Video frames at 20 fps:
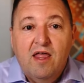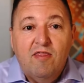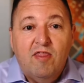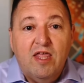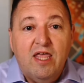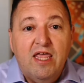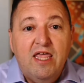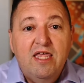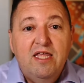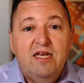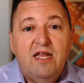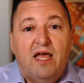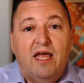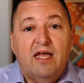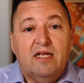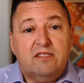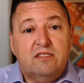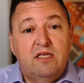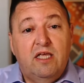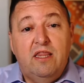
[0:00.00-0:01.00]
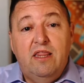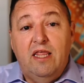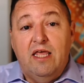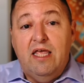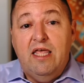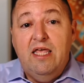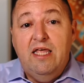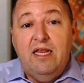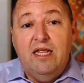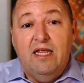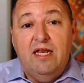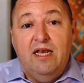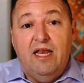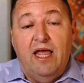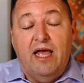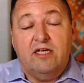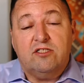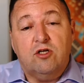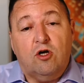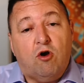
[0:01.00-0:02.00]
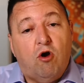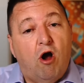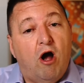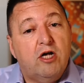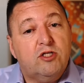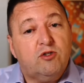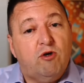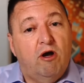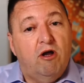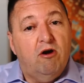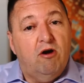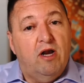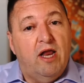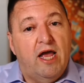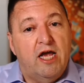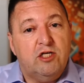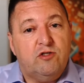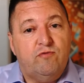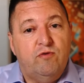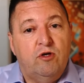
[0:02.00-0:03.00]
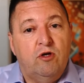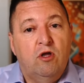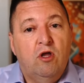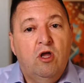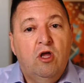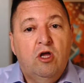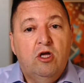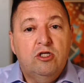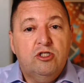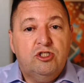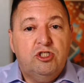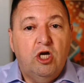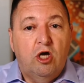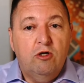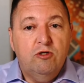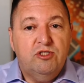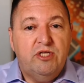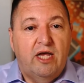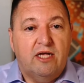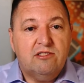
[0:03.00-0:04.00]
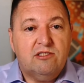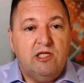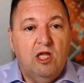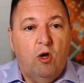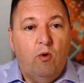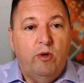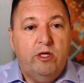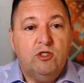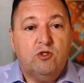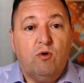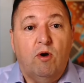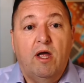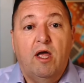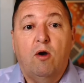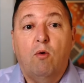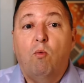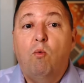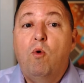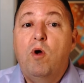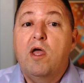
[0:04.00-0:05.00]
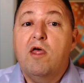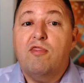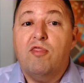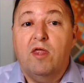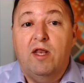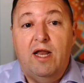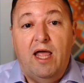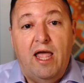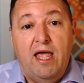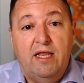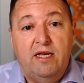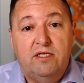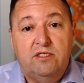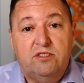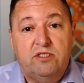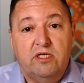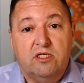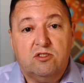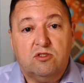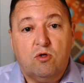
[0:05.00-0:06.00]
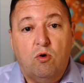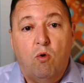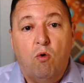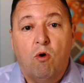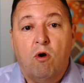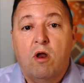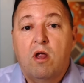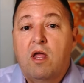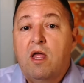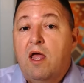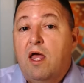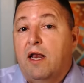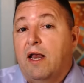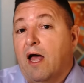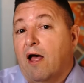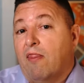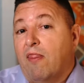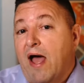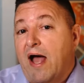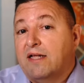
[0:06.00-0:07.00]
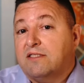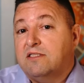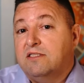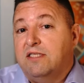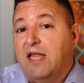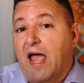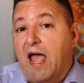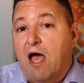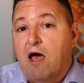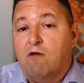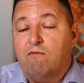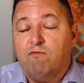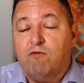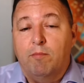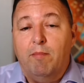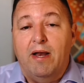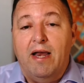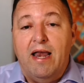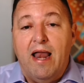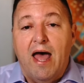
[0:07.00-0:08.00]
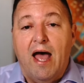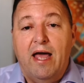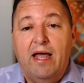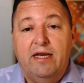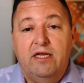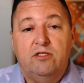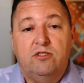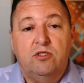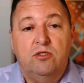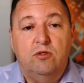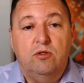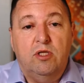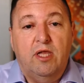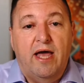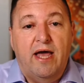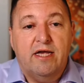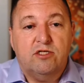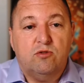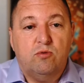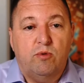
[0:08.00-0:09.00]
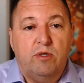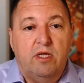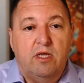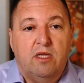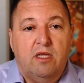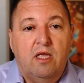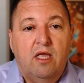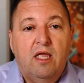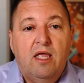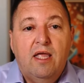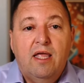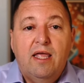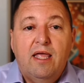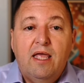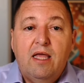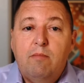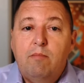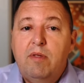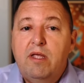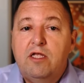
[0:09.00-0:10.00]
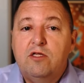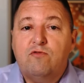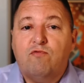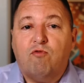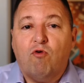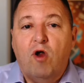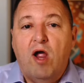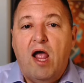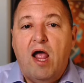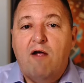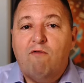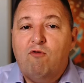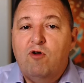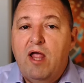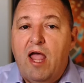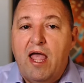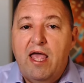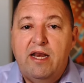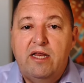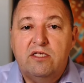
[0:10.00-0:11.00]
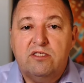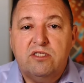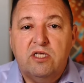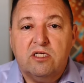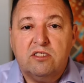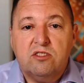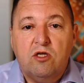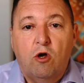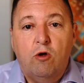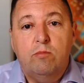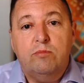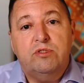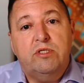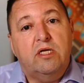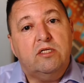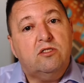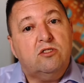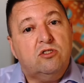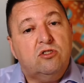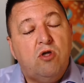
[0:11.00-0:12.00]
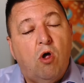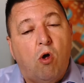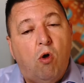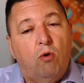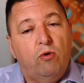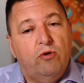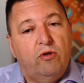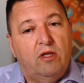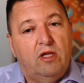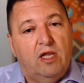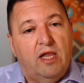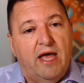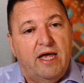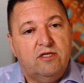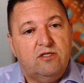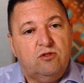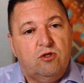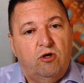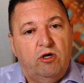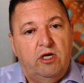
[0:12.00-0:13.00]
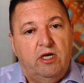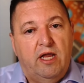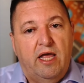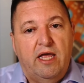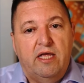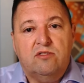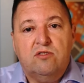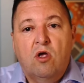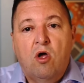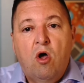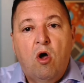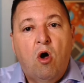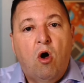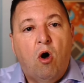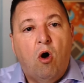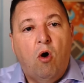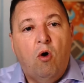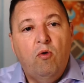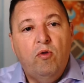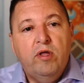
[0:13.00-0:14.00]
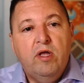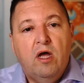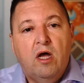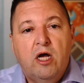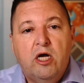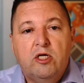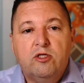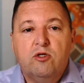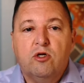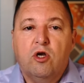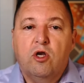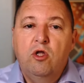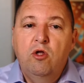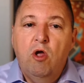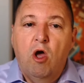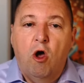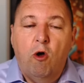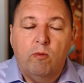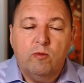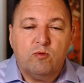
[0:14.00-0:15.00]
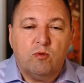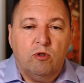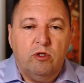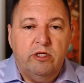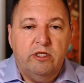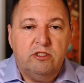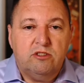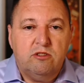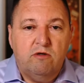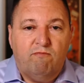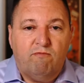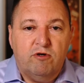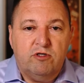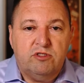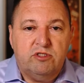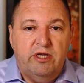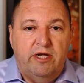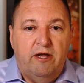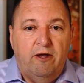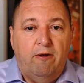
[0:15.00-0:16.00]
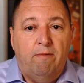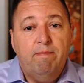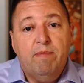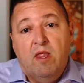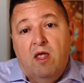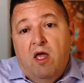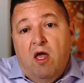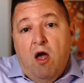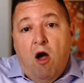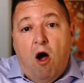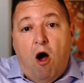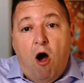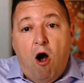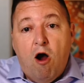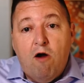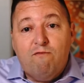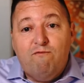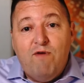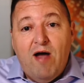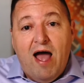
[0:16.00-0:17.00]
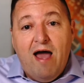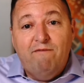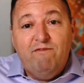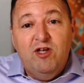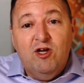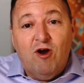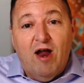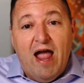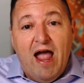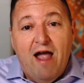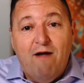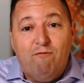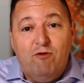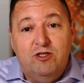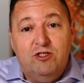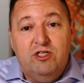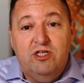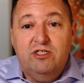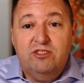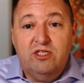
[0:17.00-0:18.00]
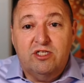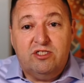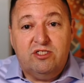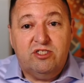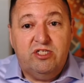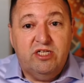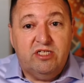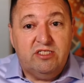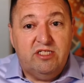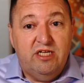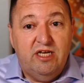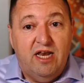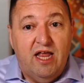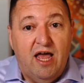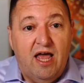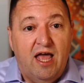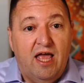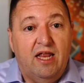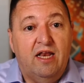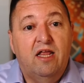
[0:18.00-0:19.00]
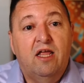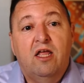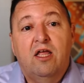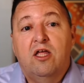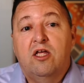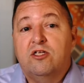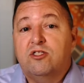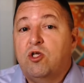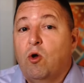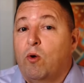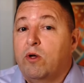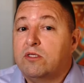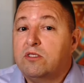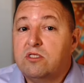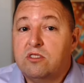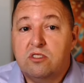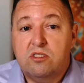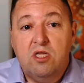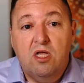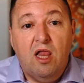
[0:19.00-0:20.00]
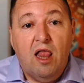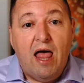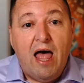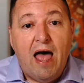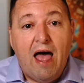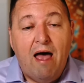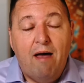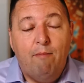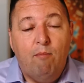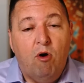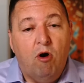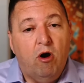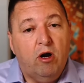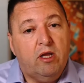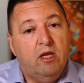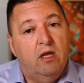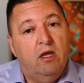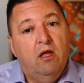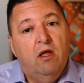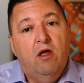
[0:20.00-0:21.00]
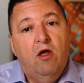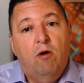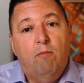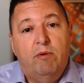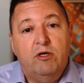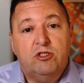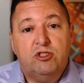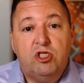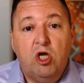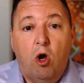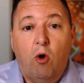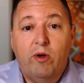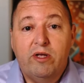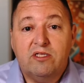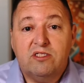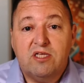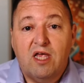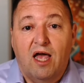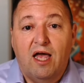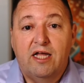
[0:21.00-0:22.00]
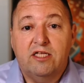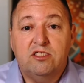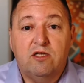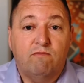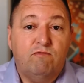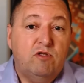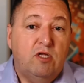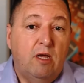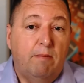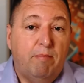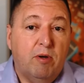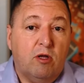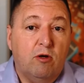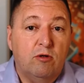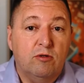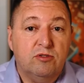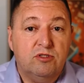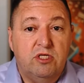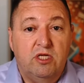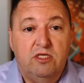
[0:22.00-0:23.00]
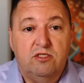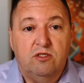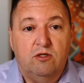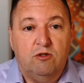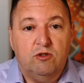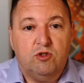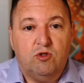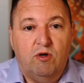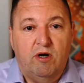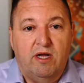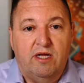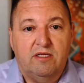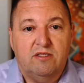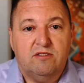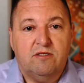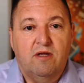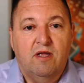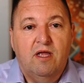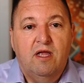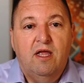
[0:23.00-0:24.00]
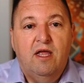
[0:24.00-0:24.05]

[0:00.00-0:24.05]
The heat, index, the heat index across greater Nashville shows that slowing trend with an 86 score. Now that's down from a 92 last week. It means for every 86 homes that sold in the last 30 days, only 100 new homes were listed for sale. Our five year average is a 69, so it's still a hot market, but showing signs of typical seasonal trends.